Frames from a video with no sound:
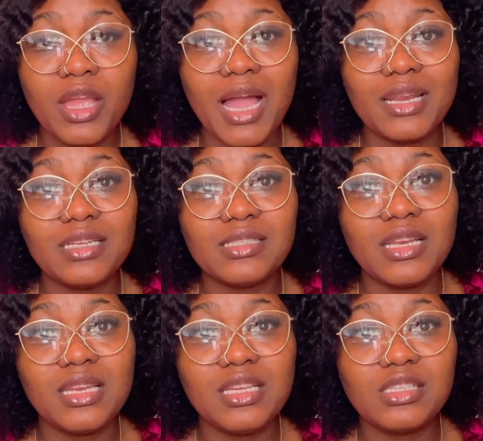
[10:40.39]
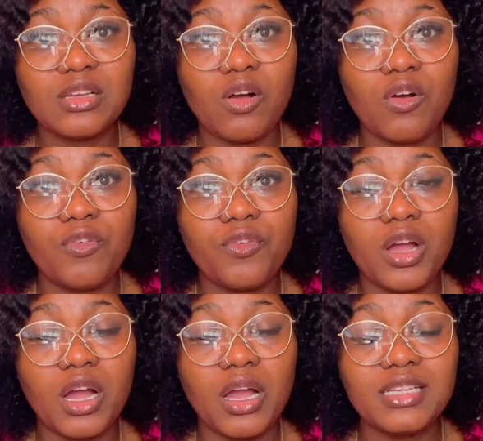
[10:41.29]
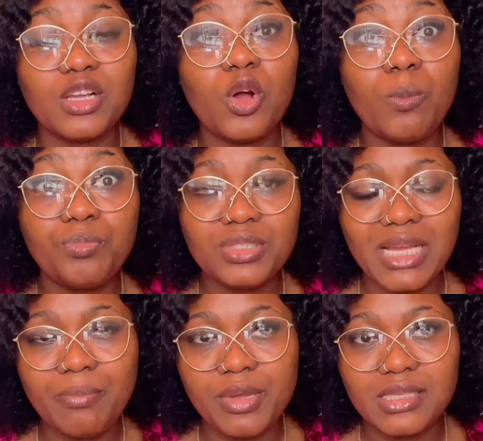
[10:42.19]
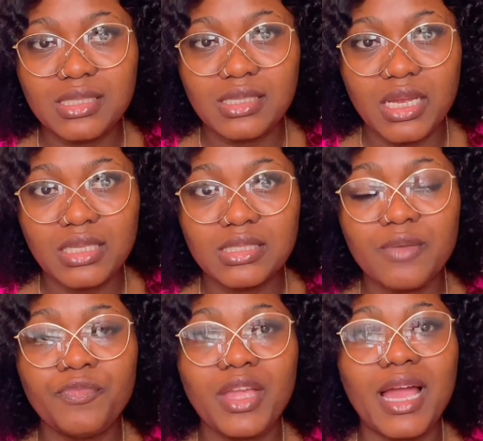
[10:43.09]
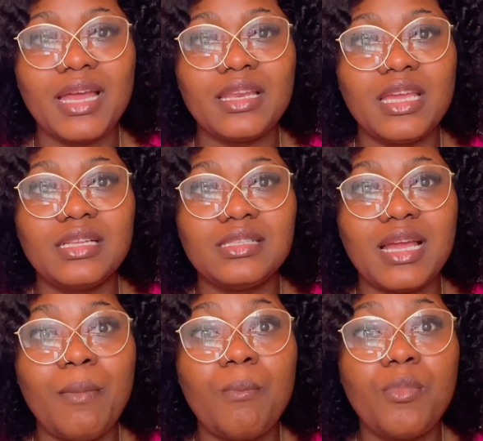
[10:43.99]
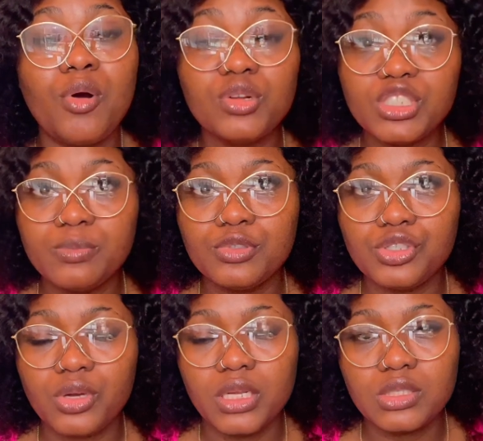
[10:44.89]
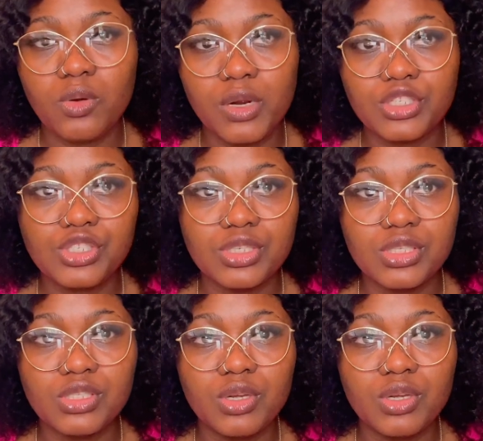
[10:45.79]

and it's a list of it's a computer based test, and there are multiple choice questions.